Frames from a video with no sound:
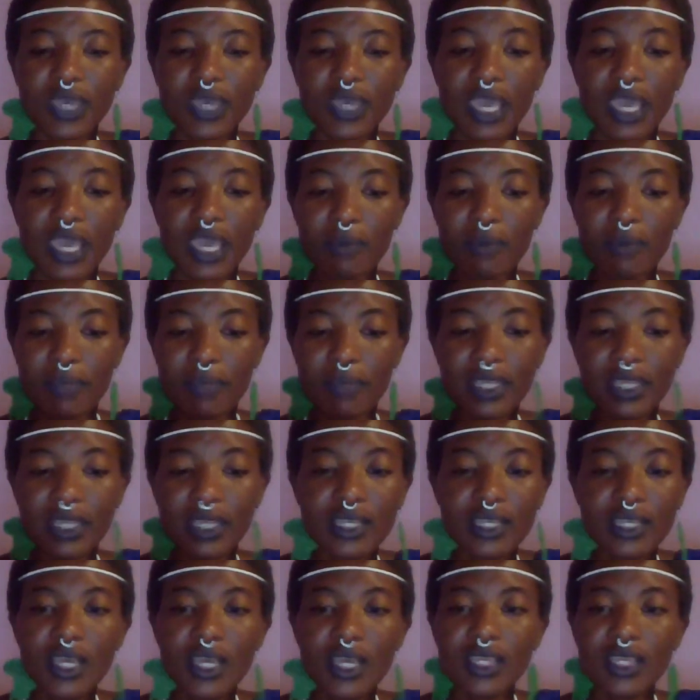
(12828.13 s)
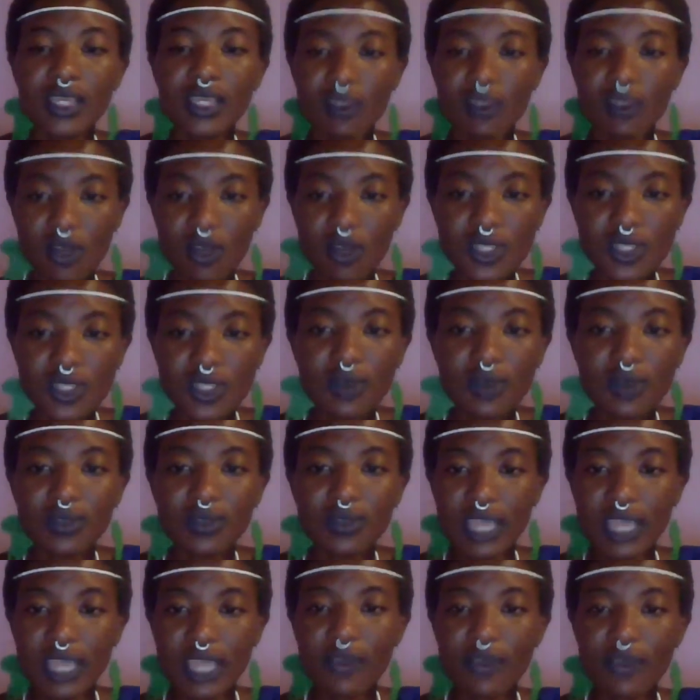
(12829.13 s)
Okay, but
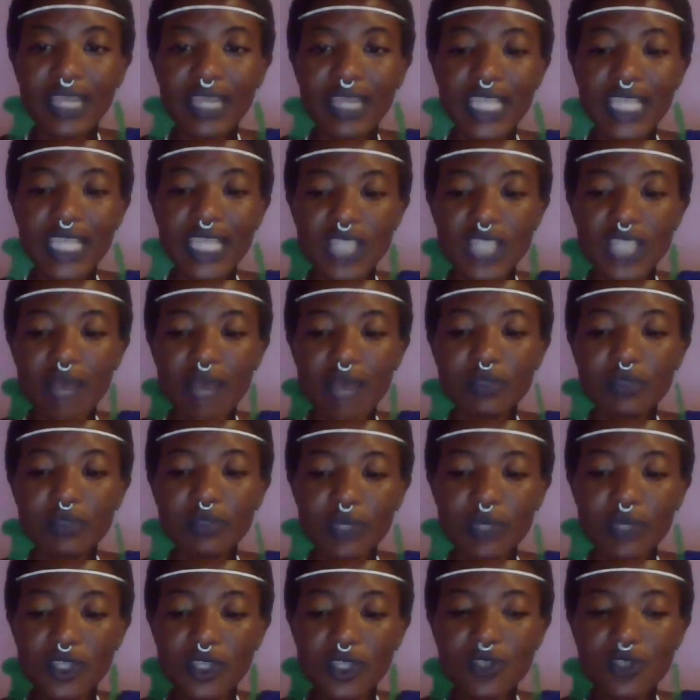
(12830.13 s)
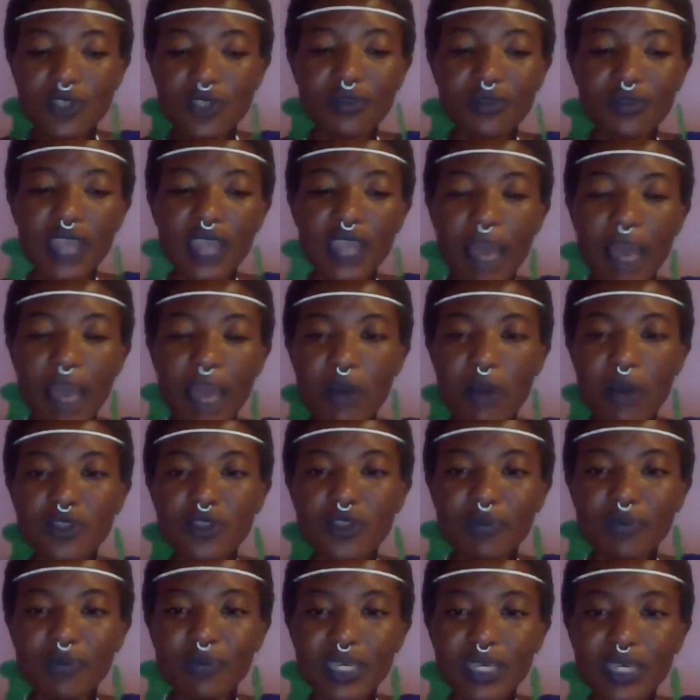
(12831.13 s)
also they could get jumped because of the
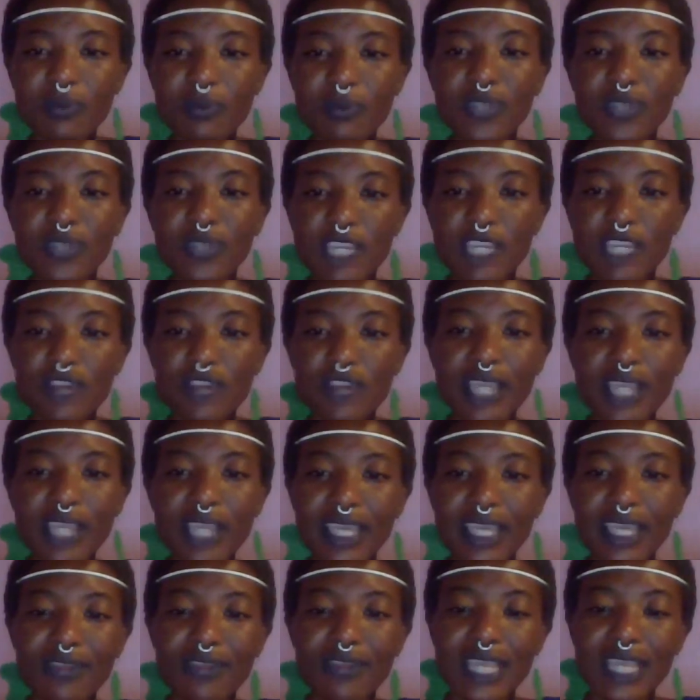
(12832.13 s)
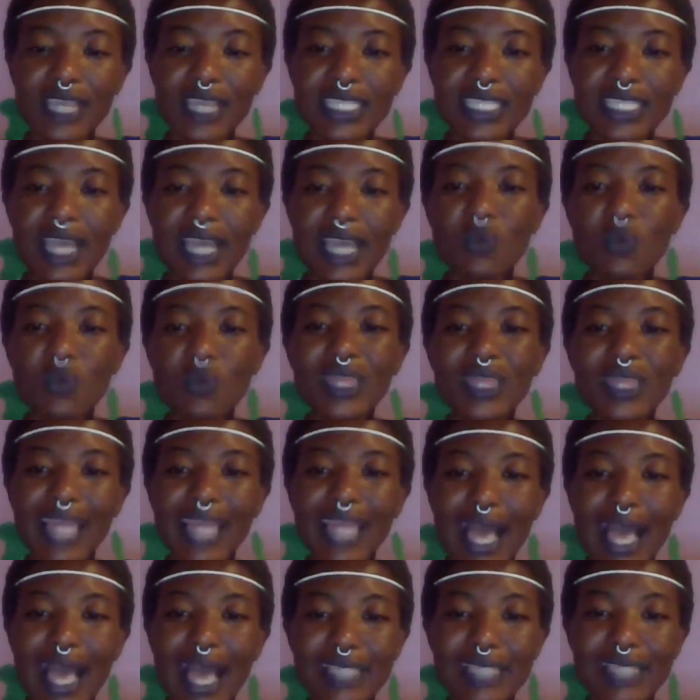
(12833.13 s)
amount of people they trying to get on their side
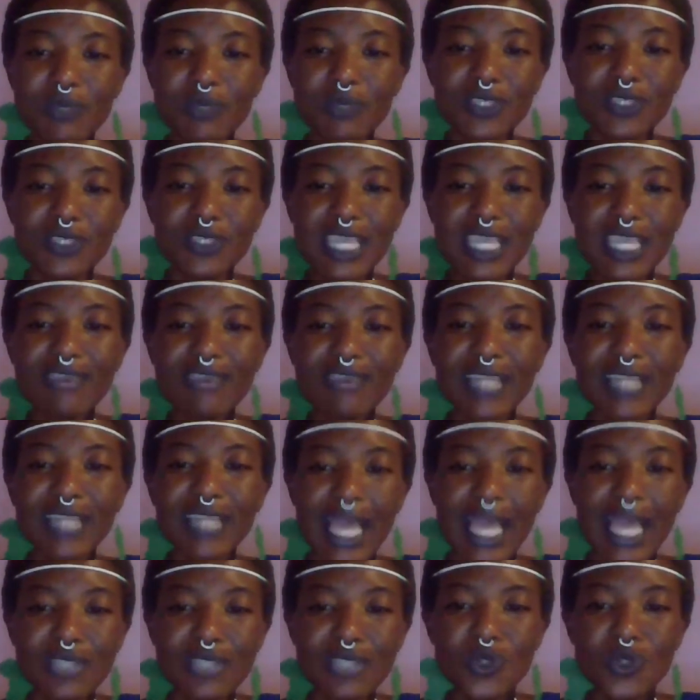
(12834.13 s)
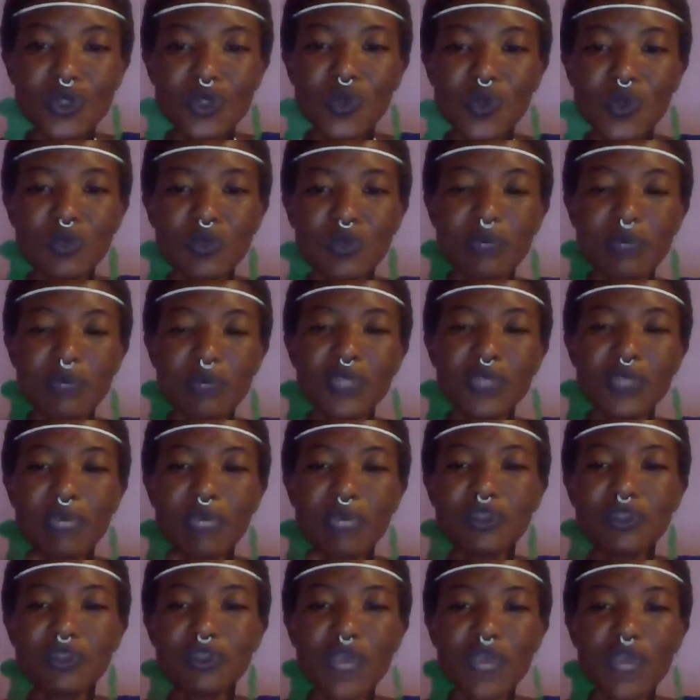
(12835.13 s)
with lies, because they even lying to those people,
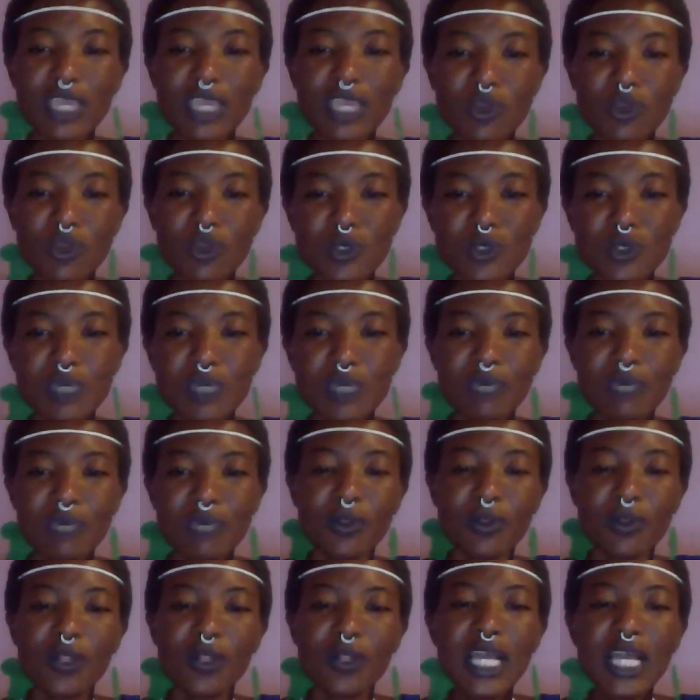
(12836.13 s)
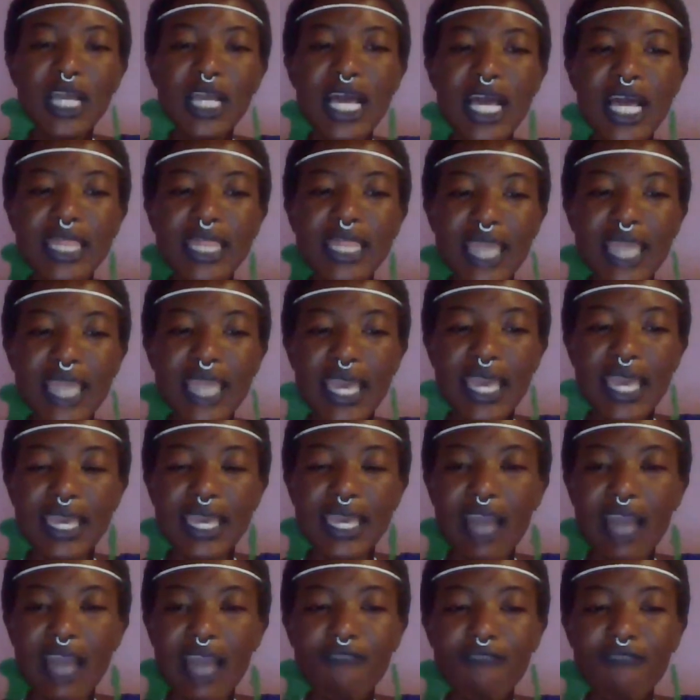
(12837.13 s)
they betraying those people,
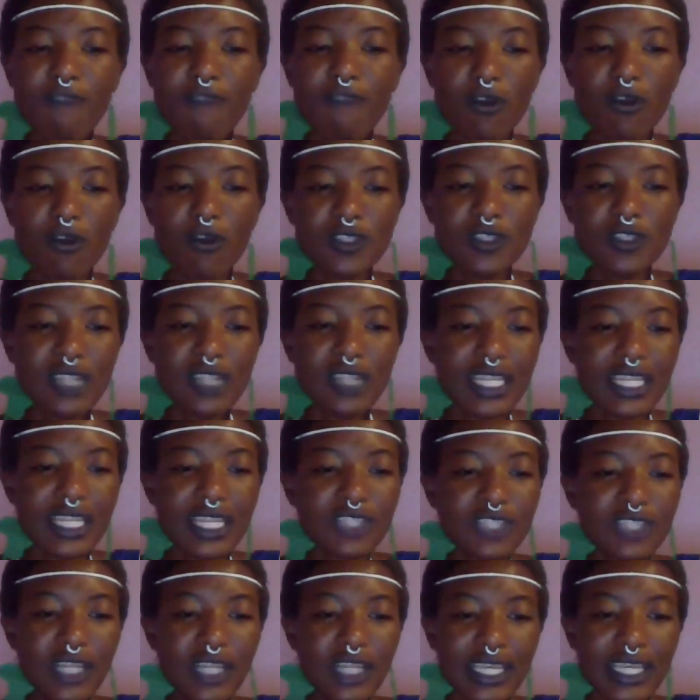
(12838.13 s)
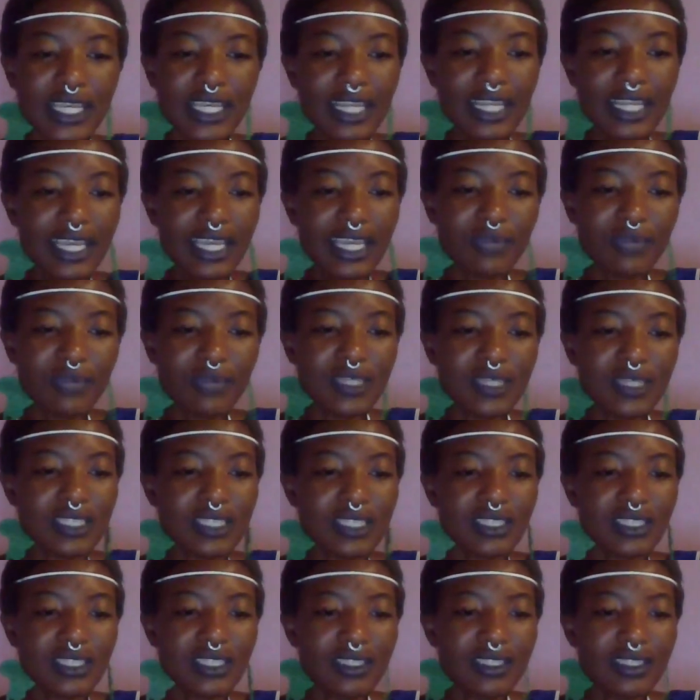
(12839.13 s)
they are false, literally. Like, it
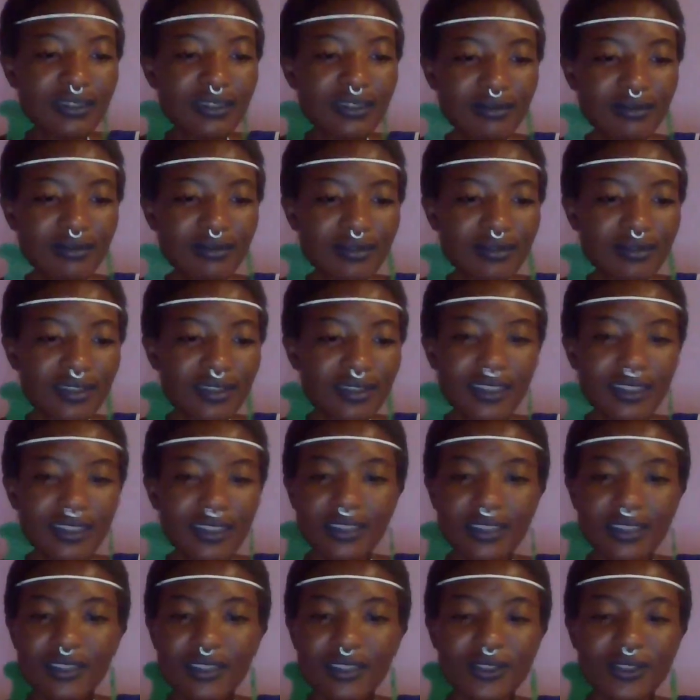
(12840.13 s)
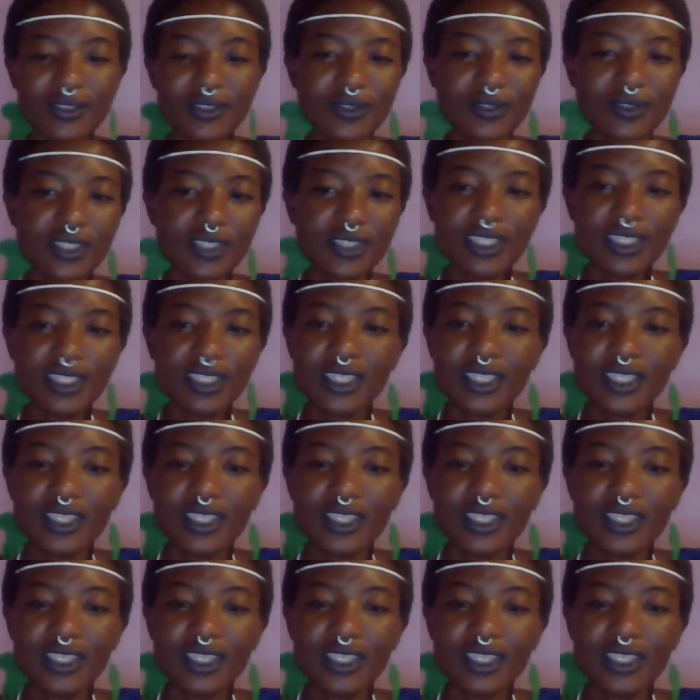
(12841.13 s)
was, dude,